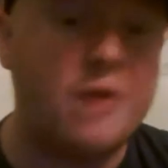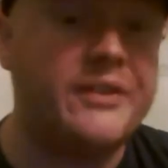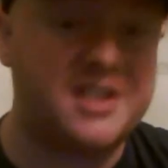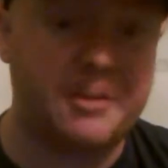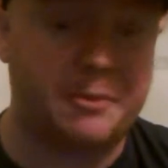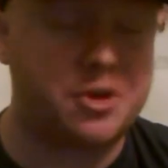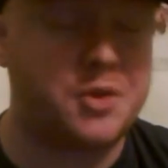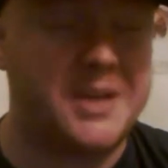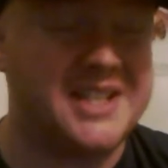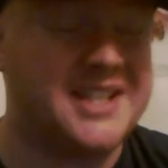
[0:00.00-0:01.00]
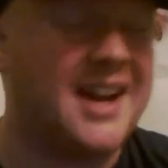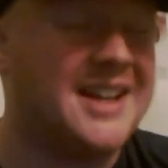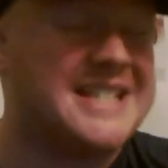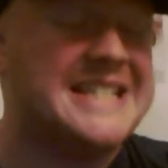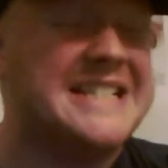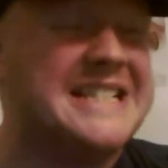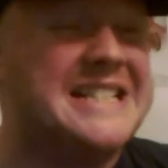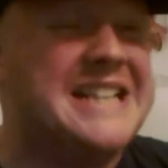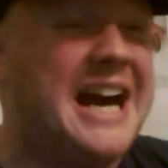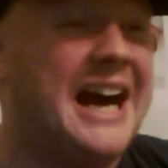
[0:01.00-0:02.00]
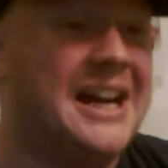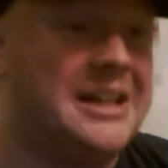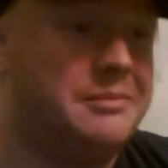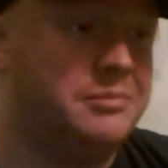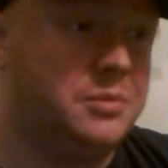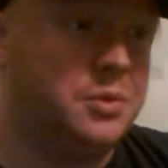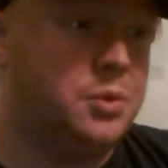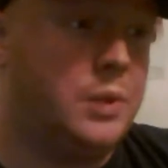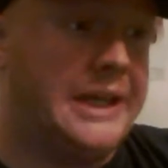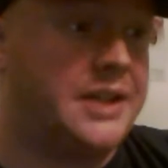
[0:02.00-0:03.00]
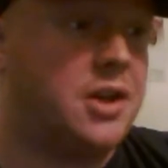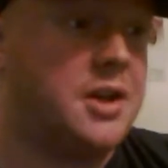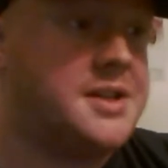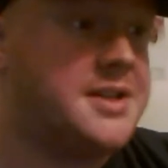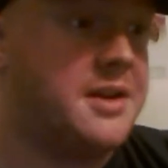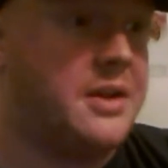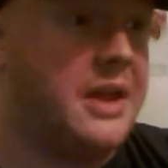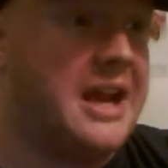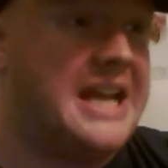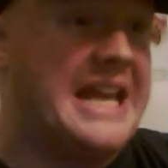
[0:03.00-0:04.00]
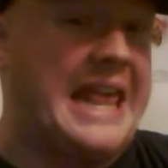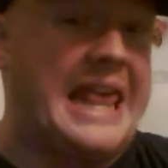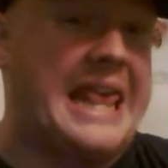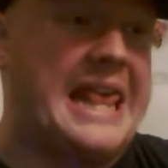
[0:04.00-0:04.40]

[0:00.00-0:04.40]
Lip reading: obviously Bruce Wayne's dad, where it turns out that